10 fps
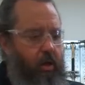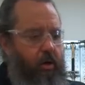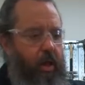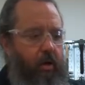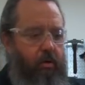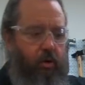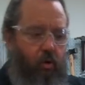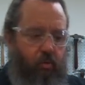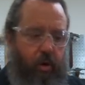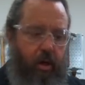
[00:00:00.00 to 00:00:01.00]
Now
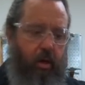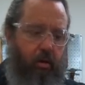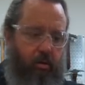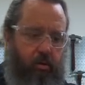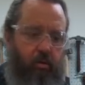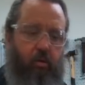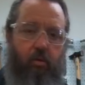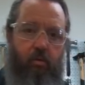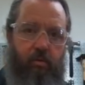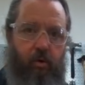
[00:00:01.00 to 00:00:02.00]
you're ready
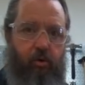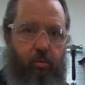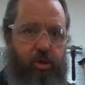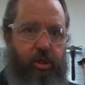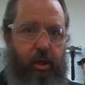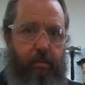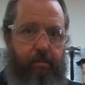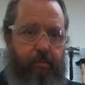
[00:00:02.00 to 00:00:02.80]
to start the machine up.